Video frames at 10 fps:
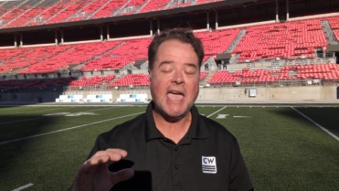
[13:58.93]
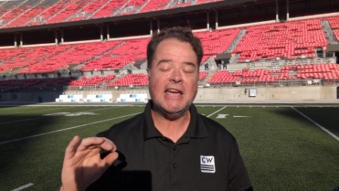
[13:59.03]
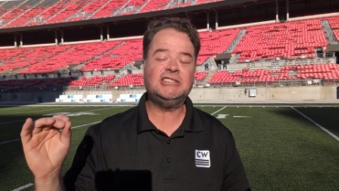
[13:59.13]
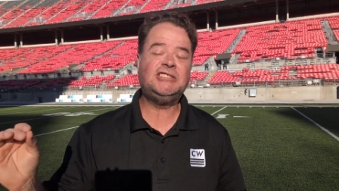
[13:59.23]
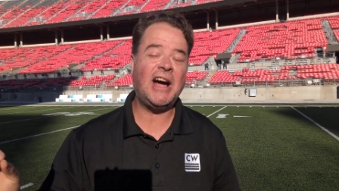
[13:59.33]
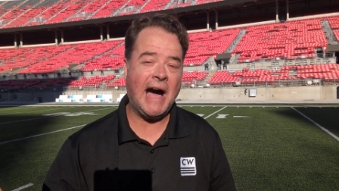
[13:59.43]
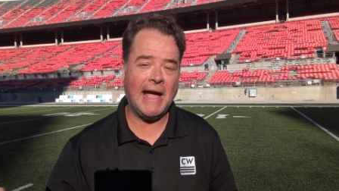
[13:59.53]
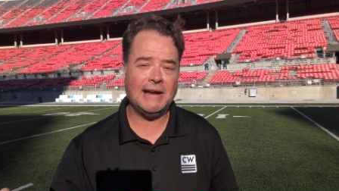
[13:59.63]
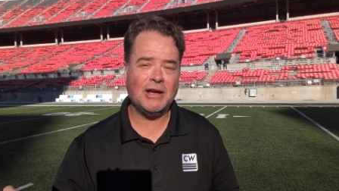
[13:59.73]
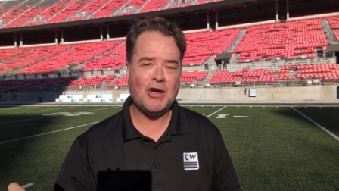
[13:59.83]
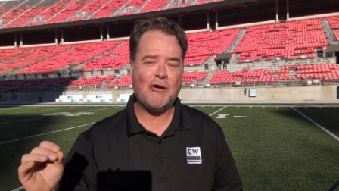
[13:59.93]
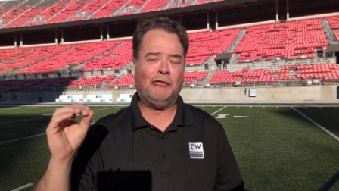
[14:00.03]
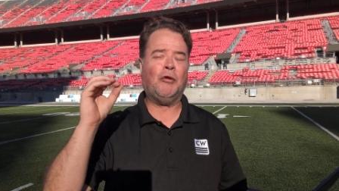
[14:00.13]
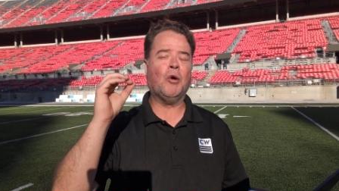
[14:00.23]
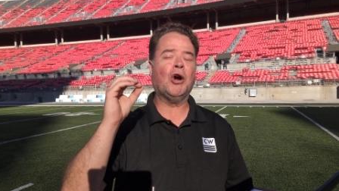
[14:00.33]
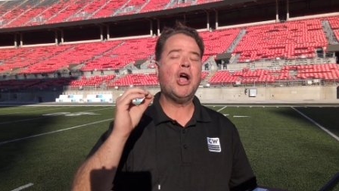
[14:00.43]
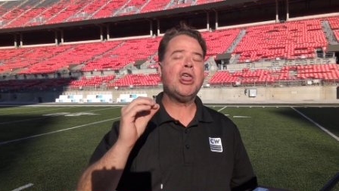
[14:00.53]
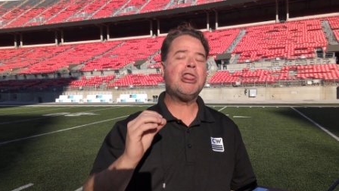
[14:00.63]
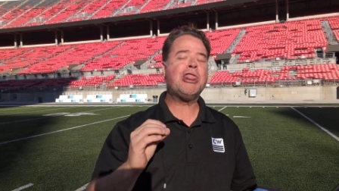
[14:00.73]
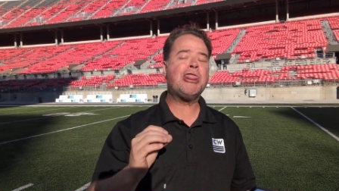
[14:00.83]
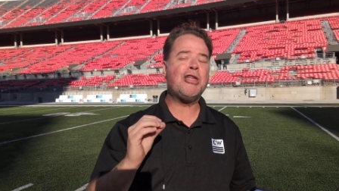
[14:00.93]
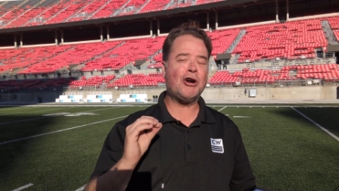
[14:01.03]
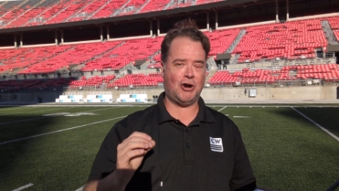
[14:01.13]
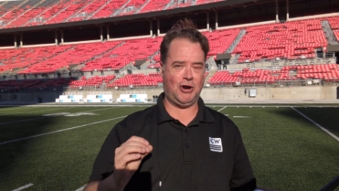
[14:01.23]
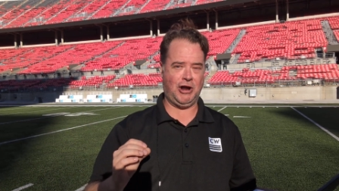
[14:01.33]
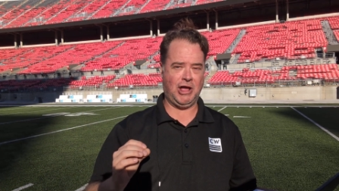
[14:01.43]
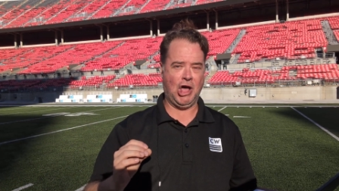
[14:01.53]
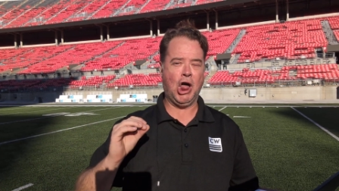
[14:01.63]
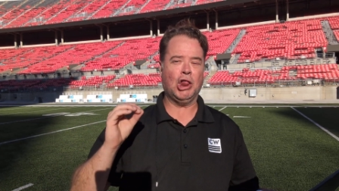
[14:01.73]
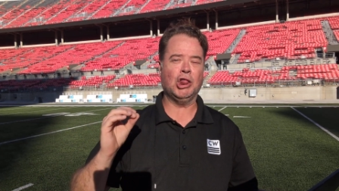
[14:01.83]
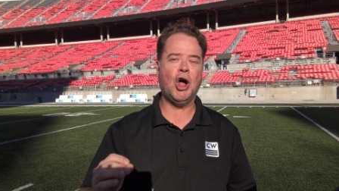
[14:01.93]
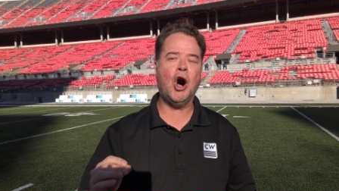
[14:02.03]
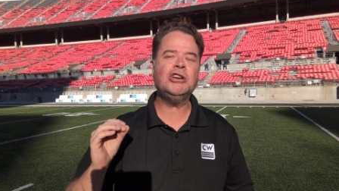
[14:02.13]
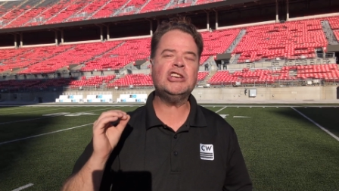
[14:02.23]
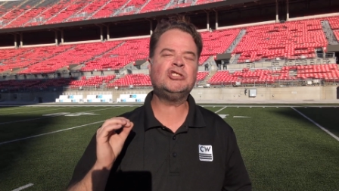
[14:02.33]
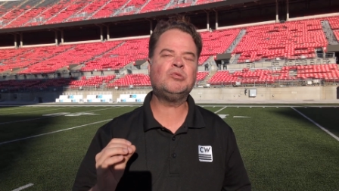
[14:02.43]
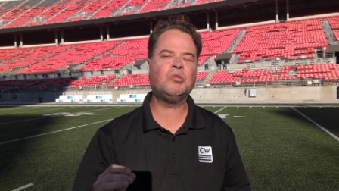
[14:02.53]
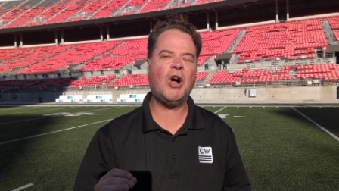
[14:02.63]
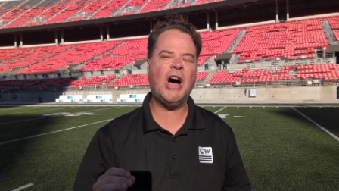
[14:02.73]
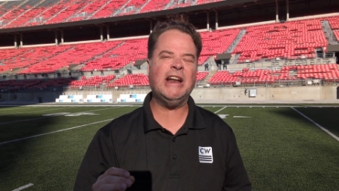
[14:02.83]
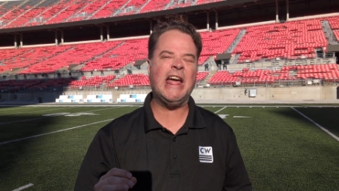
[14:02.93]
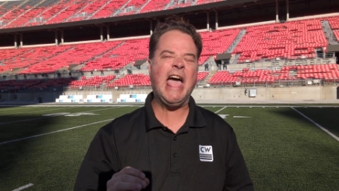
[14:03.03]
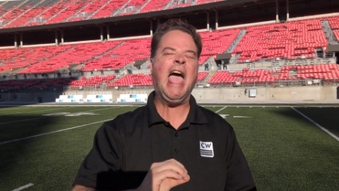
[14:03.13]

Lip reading: is tied for 3rd longest run